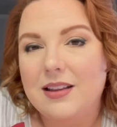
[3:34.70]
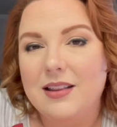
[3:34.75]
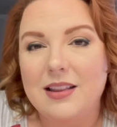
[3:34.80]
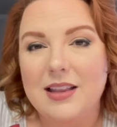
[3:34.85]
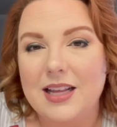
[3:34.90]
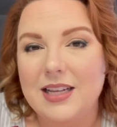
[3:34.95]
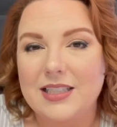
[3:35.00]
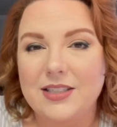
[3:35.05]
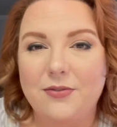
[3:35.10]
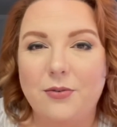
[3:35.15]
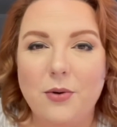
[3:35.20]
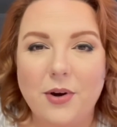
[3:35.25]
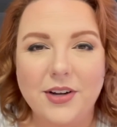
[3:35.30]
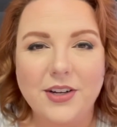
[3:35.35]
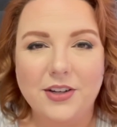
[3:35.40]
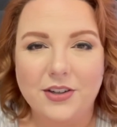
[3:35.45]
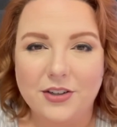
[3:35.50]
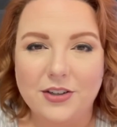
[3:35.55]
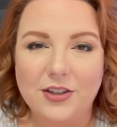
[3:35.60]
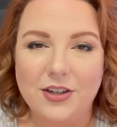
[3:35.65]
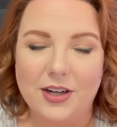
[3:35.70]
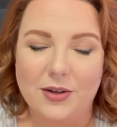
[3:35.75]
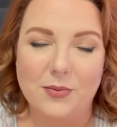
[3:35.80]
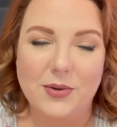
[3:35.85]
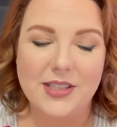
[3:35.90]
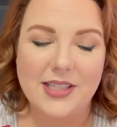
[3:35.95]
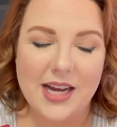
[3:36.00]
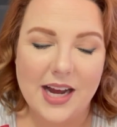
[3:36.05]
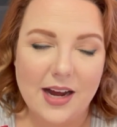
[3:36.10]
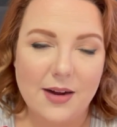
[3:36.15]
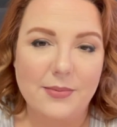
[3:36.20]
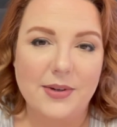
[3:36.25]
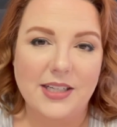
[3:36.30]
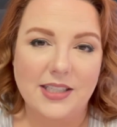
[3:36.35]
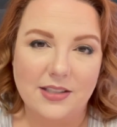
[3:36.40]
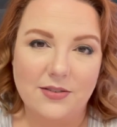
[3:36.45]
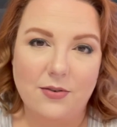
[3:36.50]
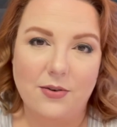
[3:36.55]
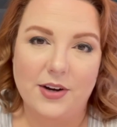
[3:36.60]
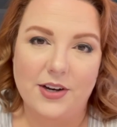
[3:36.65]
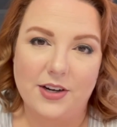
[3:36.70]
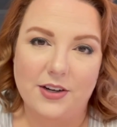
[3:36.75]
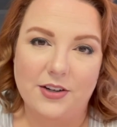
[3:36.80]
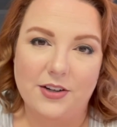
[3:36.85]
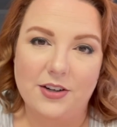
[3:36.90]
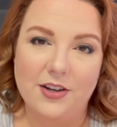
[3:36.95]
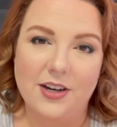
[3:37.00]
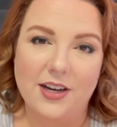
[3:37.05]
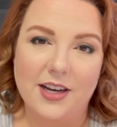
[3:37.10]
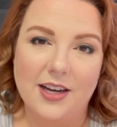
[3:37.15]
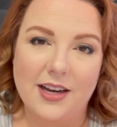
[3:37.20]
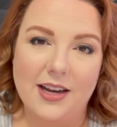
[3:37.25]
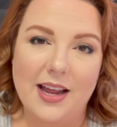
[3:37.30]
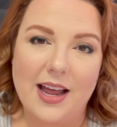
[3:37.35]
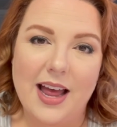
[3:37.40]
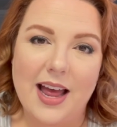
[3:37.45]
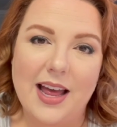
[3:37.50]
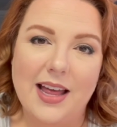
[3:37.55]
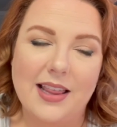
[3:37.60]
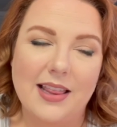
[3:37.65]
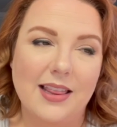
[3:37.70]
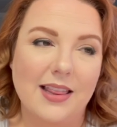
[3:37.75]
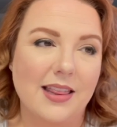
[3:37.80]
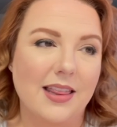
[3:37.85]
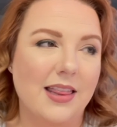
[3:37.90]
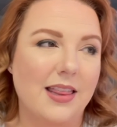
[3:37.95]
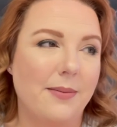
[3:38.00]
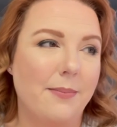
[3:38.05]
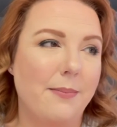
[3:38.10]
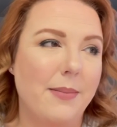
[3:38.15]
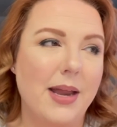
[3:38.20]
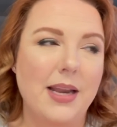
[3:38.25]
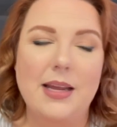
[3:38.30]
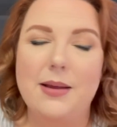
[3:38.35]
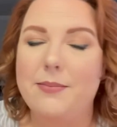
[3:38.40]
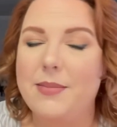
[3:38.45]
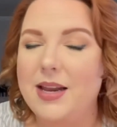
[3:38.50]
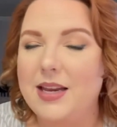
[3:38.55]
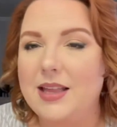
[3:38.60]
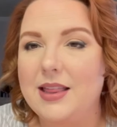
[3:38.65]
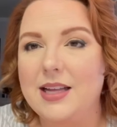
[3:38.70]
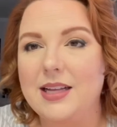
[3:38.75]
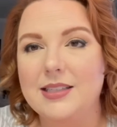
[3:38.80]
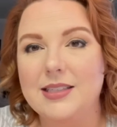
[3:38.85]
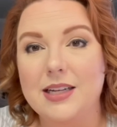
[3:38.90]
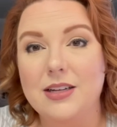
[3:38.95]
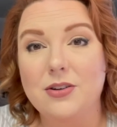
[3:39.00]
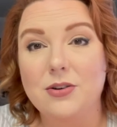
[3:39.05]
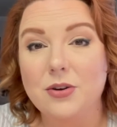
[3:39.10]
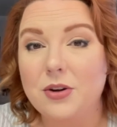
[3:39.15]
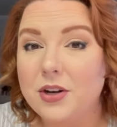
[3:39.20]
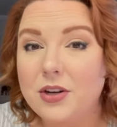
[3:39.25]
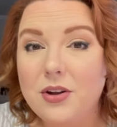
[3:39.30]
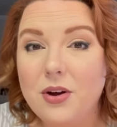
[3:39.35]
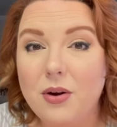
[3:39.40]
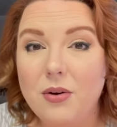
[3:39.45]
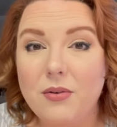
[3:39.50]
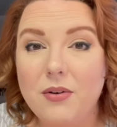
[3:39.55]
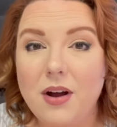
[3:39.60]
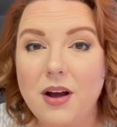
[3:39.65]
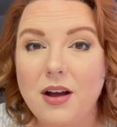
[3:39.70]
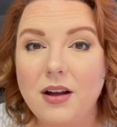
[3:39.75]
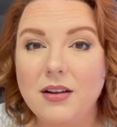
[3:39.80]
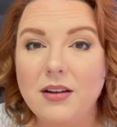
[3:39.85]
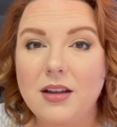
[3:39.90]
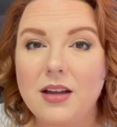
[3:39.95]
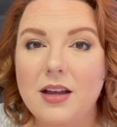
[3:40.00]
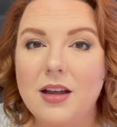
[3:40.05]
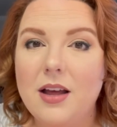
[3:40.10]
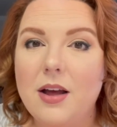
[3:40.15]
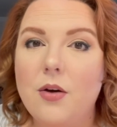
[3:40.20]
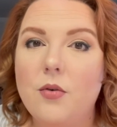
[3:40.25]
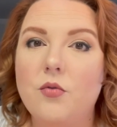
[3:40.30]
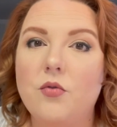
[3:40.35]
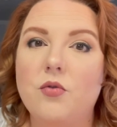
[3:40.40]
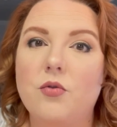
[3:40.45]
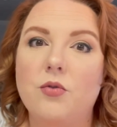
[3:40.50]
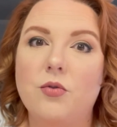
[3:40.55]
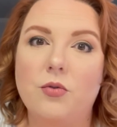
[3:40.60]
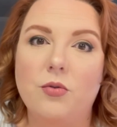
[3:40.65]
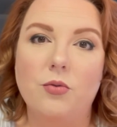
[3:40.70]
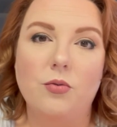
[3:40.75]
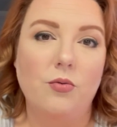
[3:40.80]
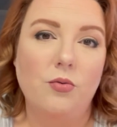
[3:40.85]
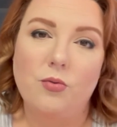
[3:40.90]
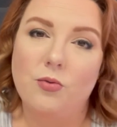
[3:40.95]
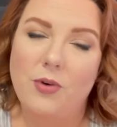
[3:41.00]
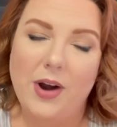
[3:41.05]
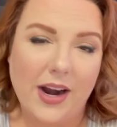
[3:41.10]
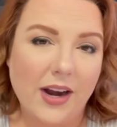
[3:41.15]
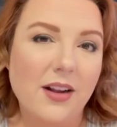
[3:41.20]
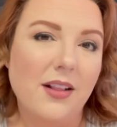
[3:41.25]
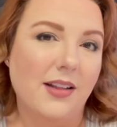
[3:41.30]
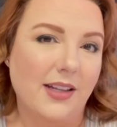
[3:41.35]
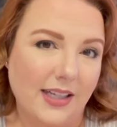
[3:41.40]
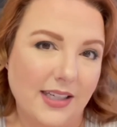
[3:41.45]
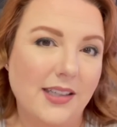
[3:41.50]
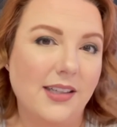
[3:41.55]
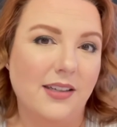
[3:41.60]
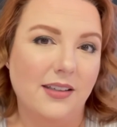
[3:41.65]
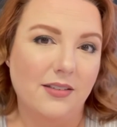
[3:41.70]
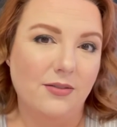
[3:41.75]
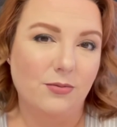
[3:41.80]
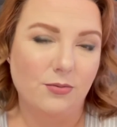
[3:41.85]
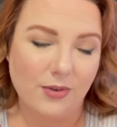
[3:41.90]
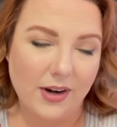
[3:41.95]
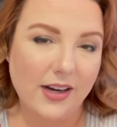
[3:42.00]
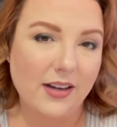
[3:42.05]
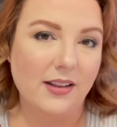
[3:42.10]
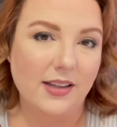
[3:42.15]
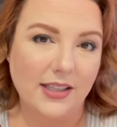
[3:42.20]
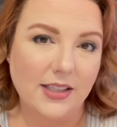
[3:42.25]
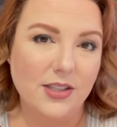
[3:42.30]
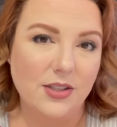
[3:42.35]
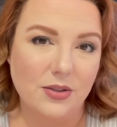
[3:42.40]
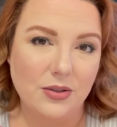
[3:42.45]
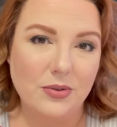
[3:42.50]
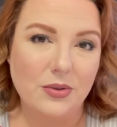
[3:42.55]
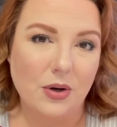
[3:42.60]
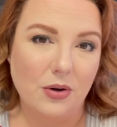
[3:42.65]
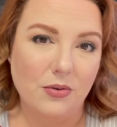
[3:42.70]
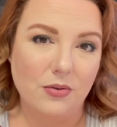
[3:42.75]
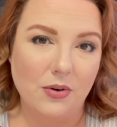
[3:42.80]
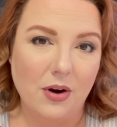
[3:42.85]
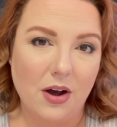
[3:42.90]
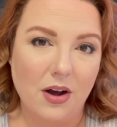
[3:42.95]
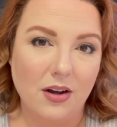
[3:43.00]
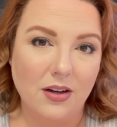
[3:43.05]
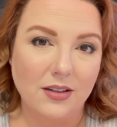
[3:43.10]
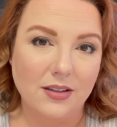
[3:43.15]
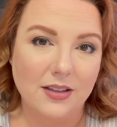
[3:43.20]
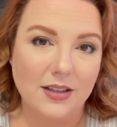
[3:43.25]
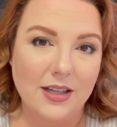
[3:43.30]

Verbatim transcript: it's for your good. What's happening is for your good. And the many, many things that could go wrong rarely, rarely do go wrong.